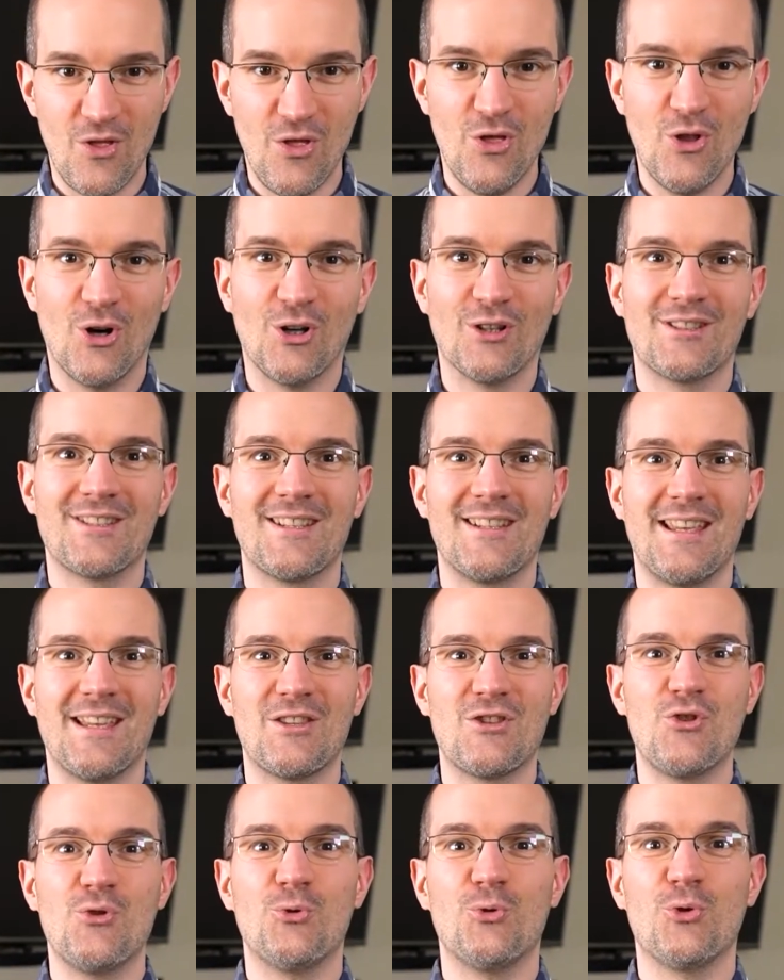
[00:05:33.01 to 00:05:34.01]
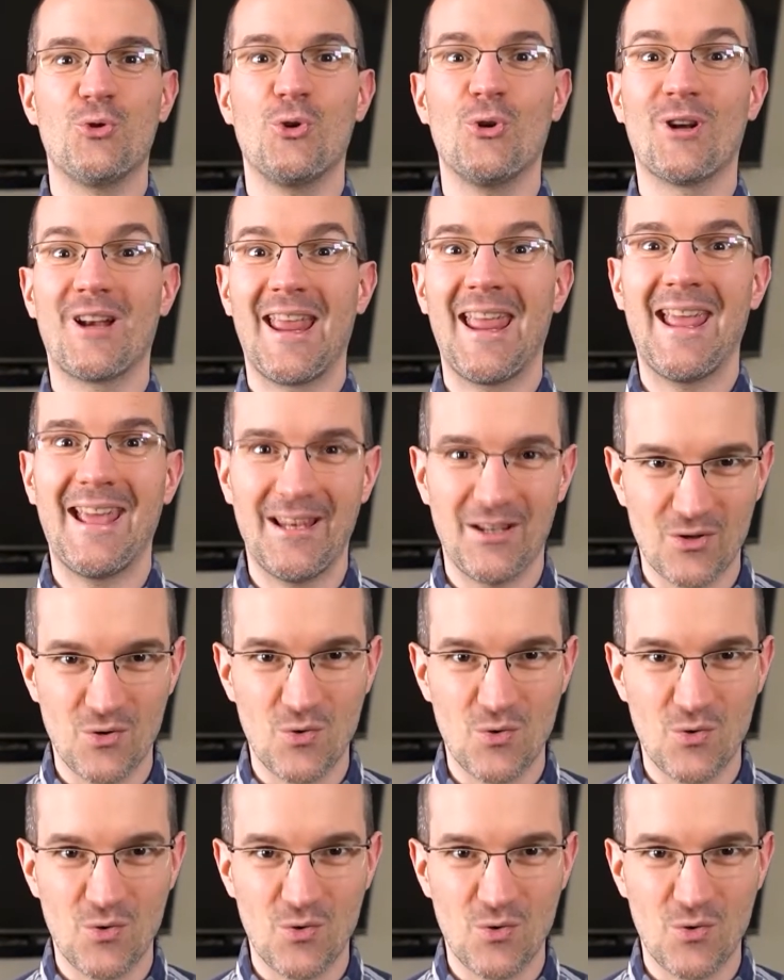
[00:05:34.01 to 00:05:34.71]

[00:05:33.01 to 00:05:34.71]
not get you to your end